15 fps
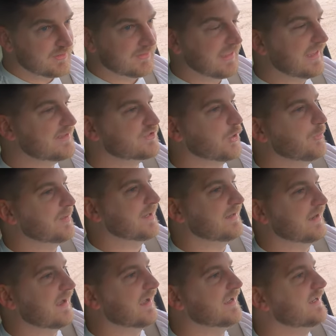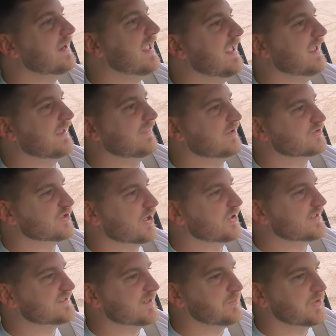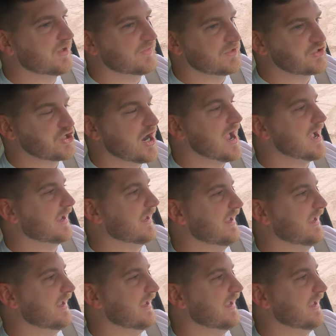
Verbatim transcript: gates open at nine, and there's already someone on the track.